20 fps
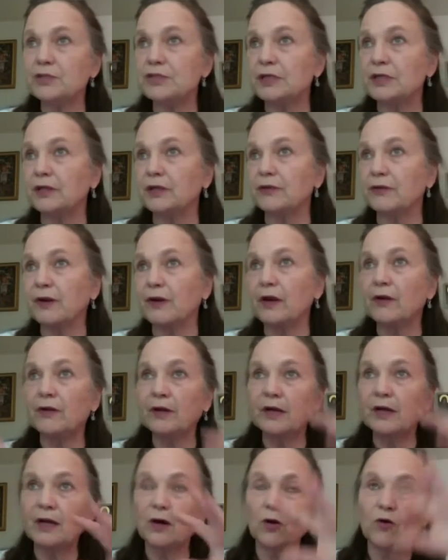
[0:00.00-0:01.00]
particular
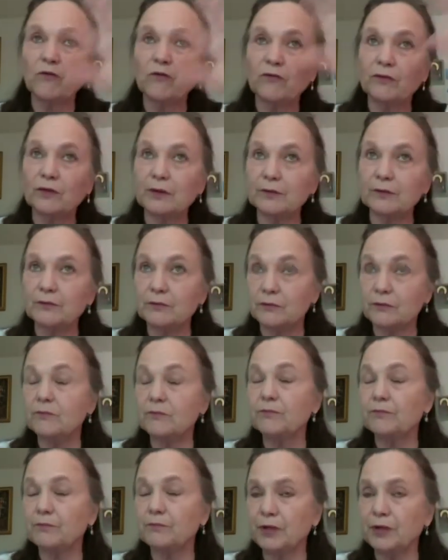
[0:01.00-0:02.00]
area over a
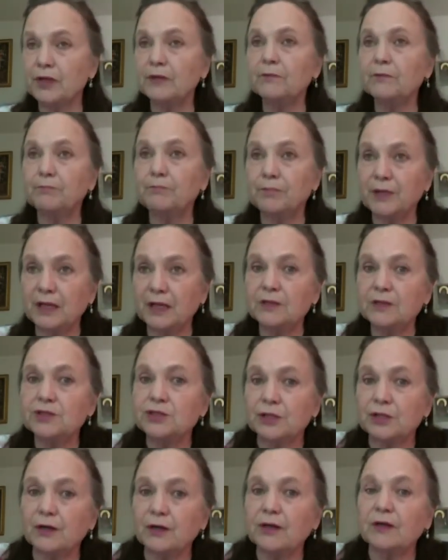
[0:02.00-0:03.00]
pretty big
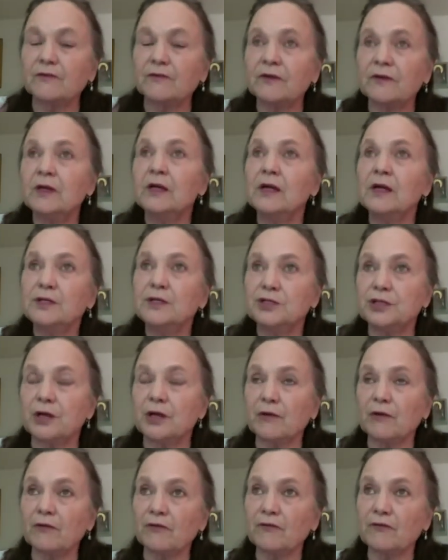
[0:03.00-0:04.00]
chunk of
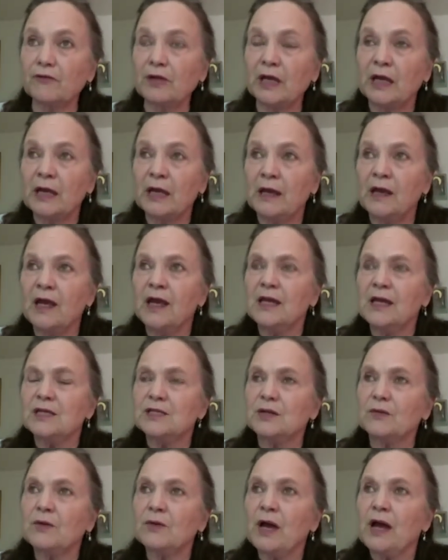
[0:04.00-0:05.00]
geography. Mm-hmm.
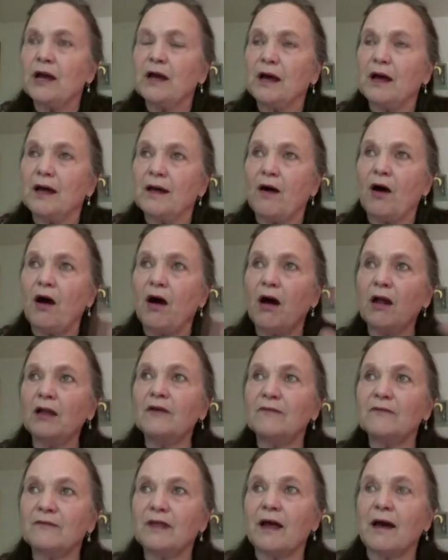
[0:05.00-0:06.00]
So all
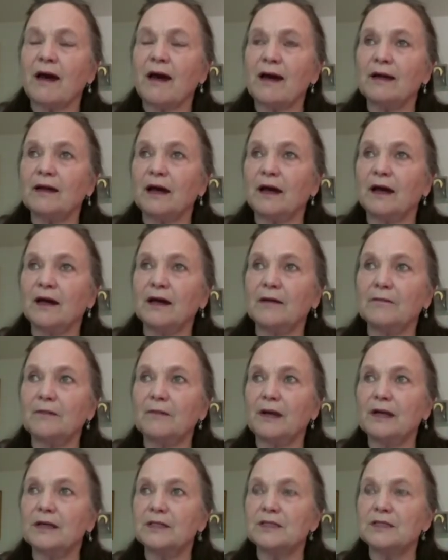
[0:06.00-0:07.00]
of that
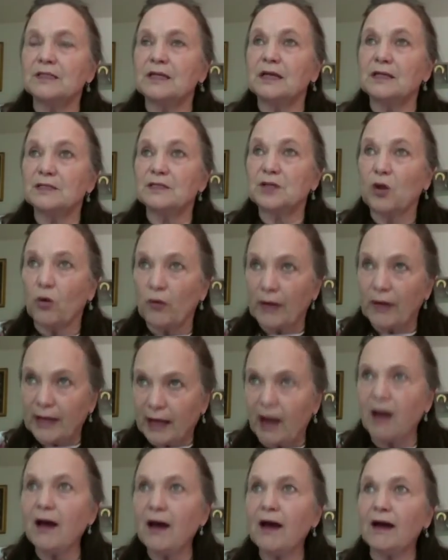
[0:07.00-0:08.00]
is
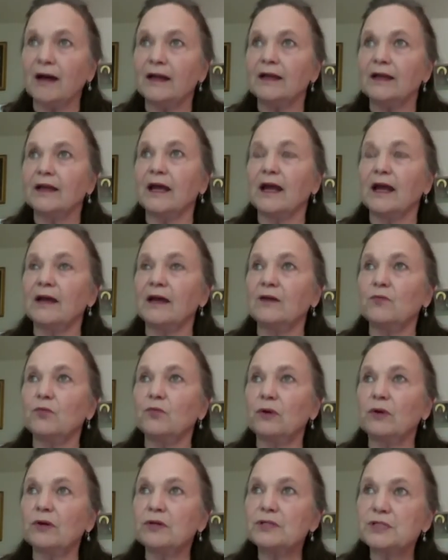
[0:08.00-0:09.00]
going on, and
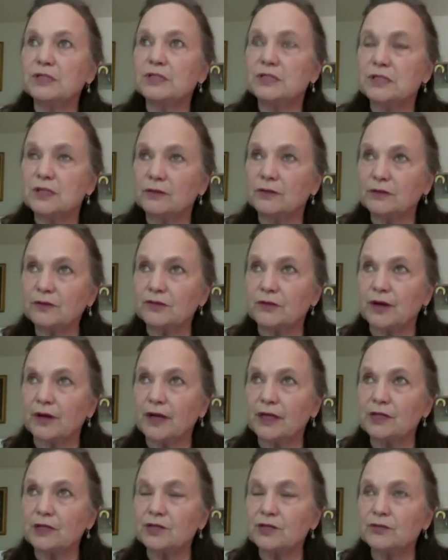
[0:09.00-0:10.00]
we're still
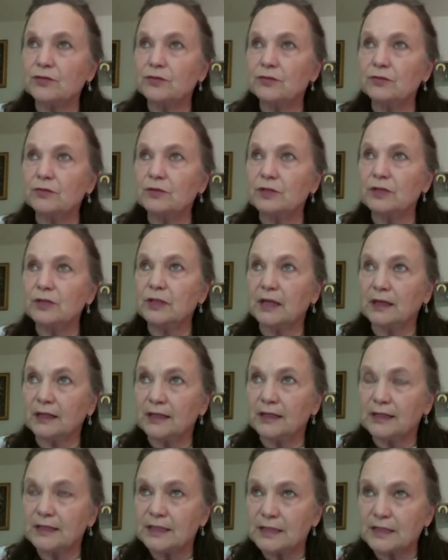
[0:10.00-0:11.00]
trying to
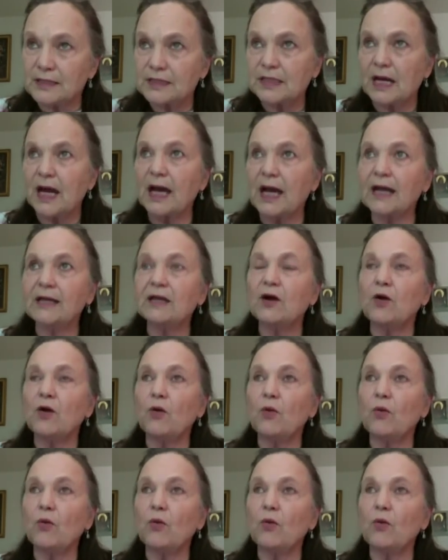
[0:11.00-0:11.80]
decide